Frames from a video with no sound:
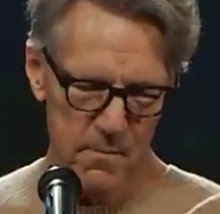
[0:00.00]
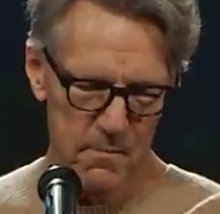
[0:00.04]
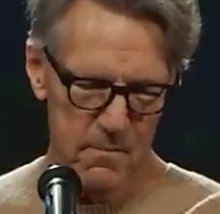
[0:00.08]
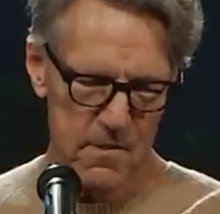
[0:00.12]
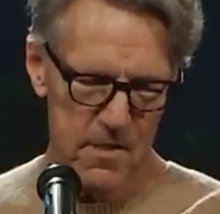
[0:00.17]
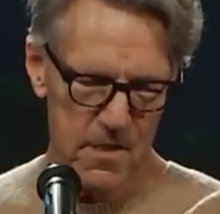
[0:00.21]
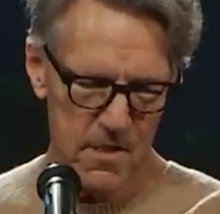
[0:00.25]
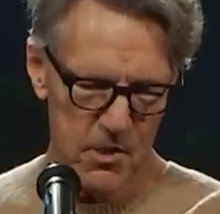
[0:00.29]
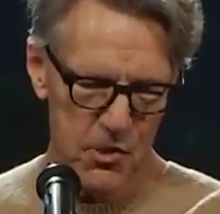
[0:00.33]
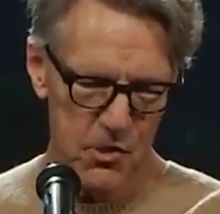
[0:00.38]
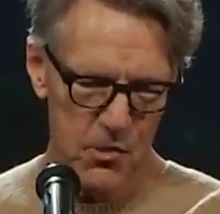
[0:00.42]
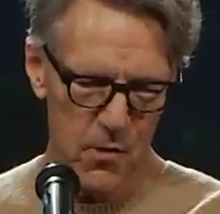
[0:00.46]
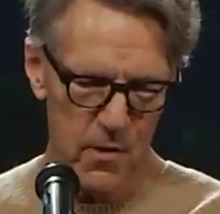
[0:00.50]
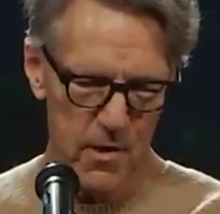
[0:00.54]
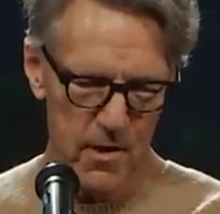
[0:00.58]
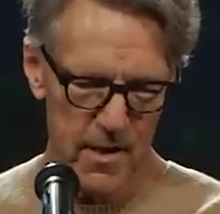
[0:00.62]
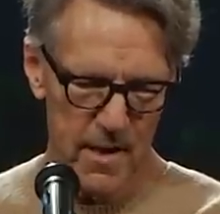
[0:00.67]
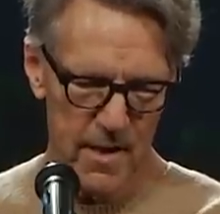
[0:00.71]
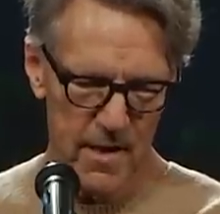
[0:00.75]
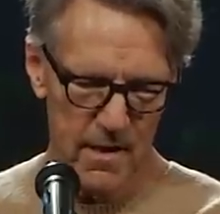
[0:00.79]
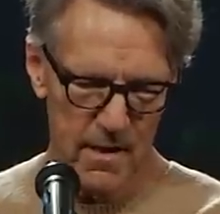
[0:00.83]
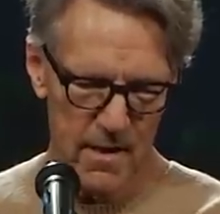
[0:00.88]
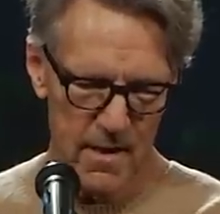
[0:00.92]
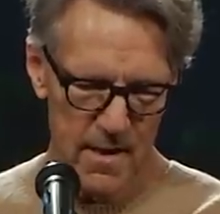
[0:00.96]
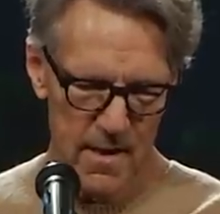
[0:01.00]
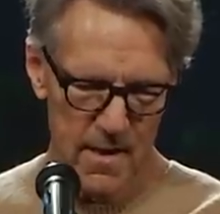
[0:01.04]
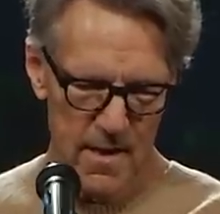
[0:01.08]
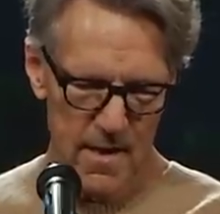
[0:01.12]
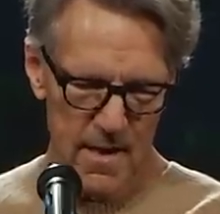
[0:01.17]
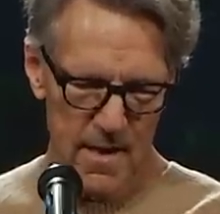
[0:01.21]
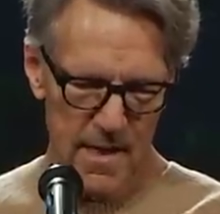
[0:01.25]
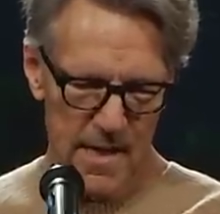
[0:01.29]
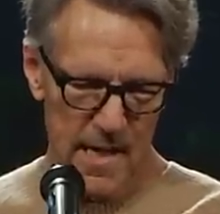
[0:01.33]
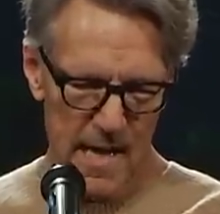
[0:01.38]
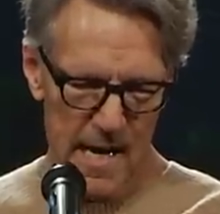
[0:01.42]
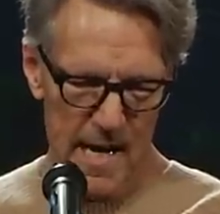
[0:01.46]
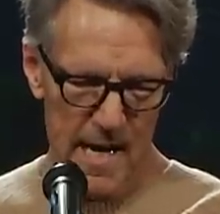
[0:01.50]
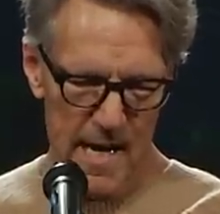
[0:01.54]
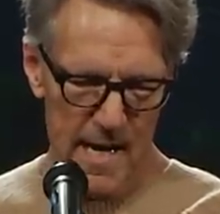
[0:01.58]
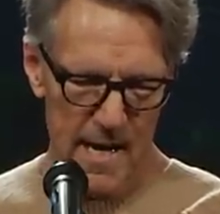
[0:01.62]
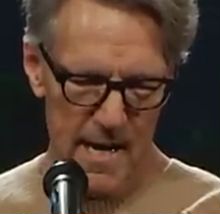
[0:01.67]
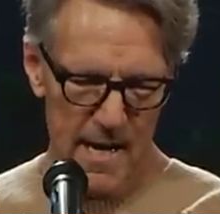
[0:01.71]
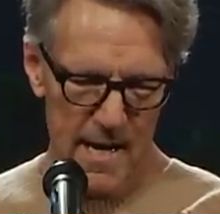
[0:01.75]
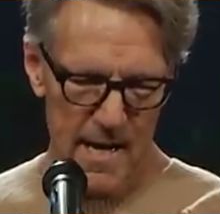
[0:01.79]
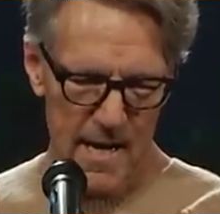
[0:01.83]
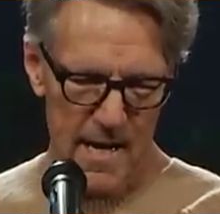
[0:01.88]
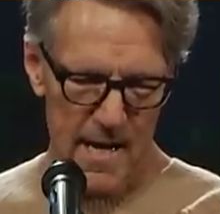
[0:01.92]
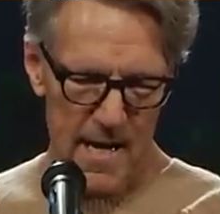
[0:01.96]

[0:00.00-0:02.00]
he was a short little guy.